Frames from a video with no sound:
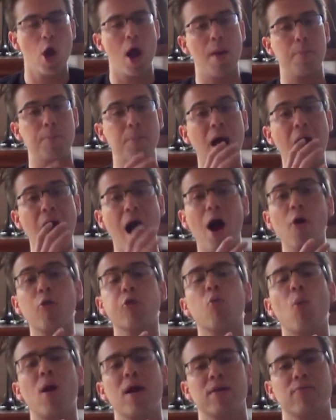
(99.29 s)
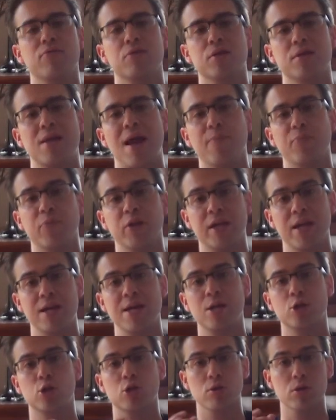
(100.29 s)
a pathway of synaptic
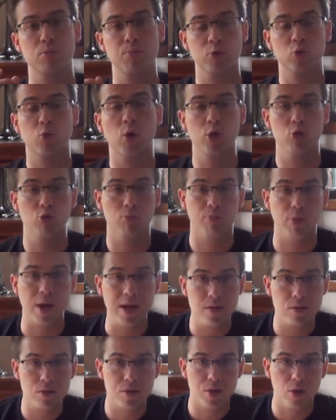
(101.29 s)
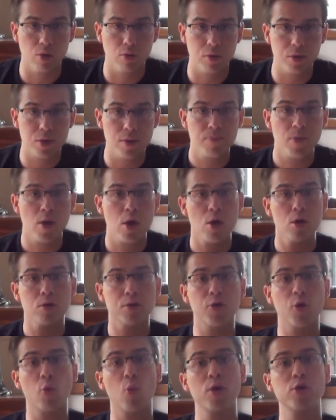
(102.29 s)
connections between your brain cells
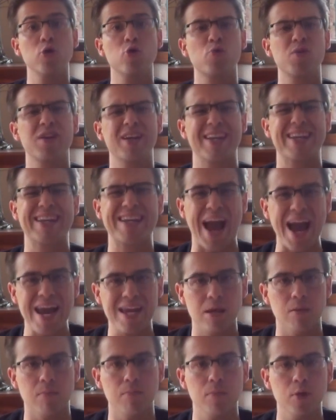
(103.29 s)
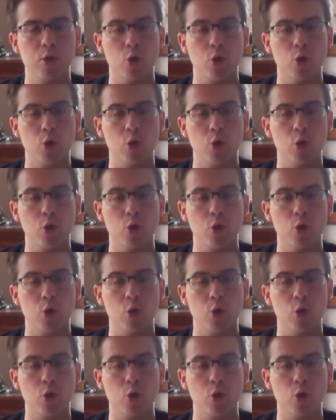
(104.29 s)
so that when you're in a game,